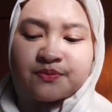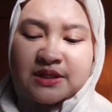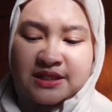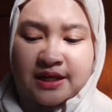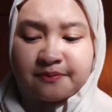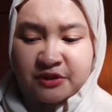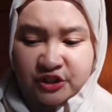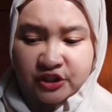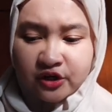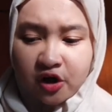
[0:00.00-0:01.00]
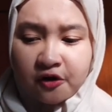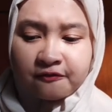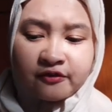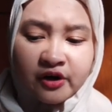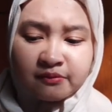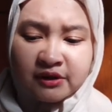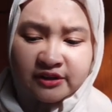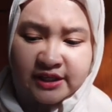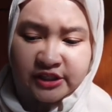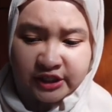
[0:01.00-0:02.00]
perception of grammar
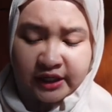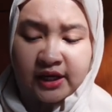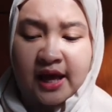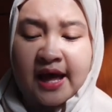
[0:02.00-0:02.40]
teaching